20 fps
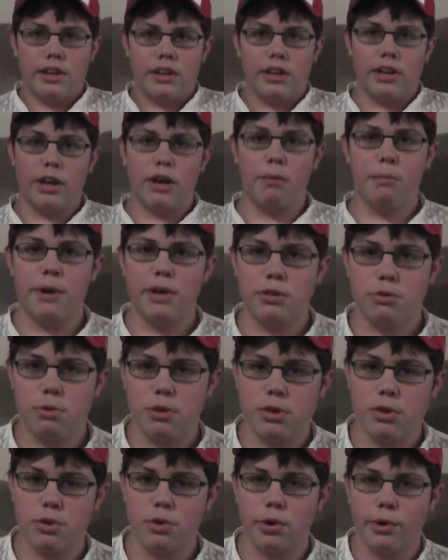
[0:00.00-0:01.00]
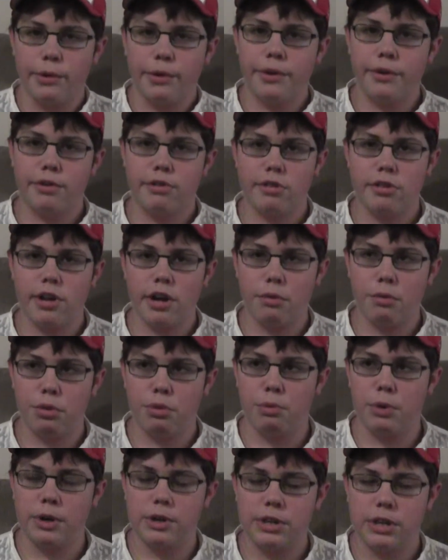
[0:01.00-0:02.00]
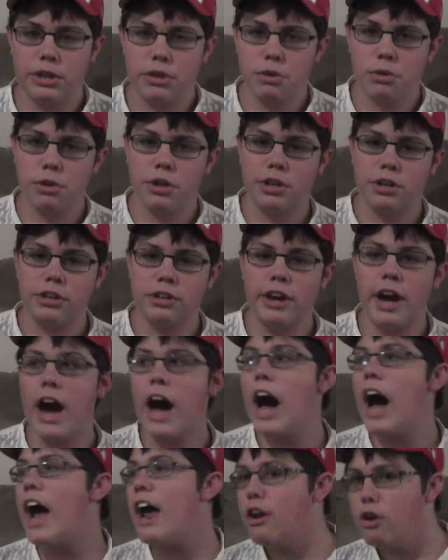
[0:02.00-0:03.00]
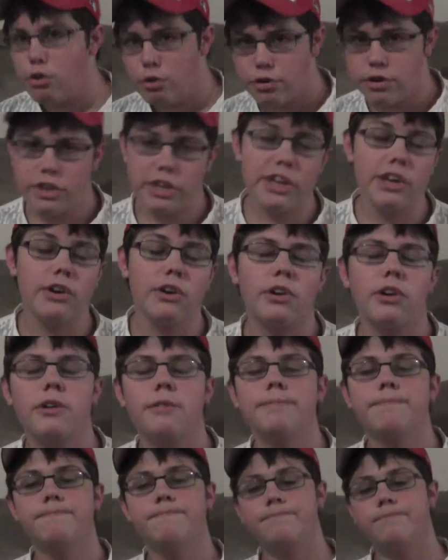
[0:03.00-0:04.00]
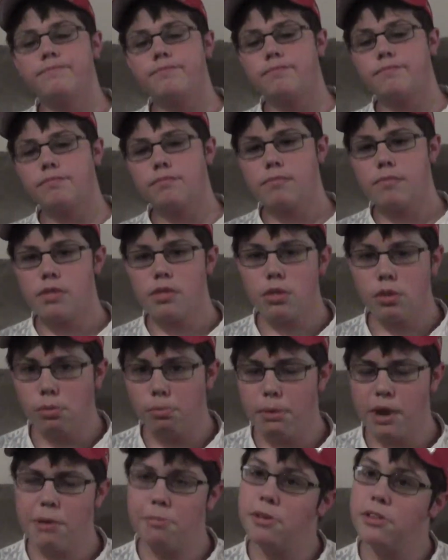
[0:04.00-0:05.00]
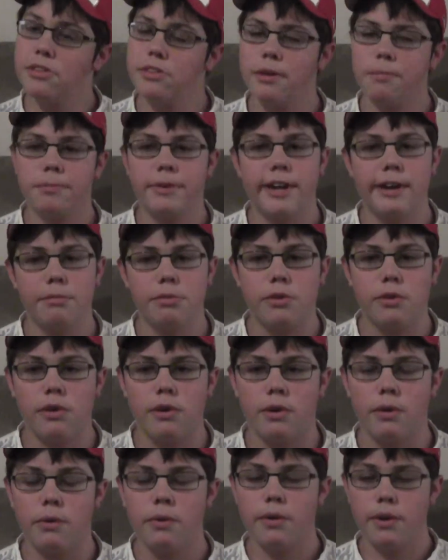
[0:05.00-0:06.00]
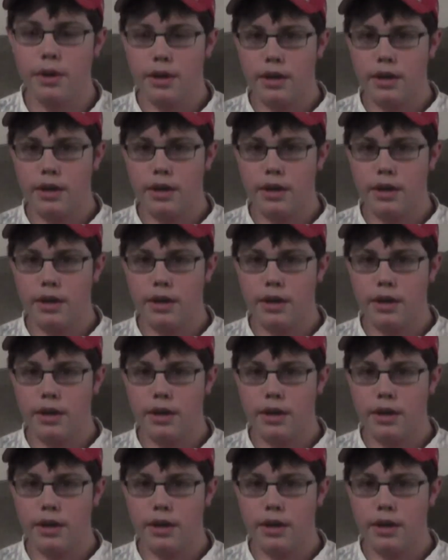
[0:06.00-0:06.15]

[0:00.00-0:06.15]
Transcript: In elementary school, you're stuck with one teacher the entire year. Maybe sometimes two.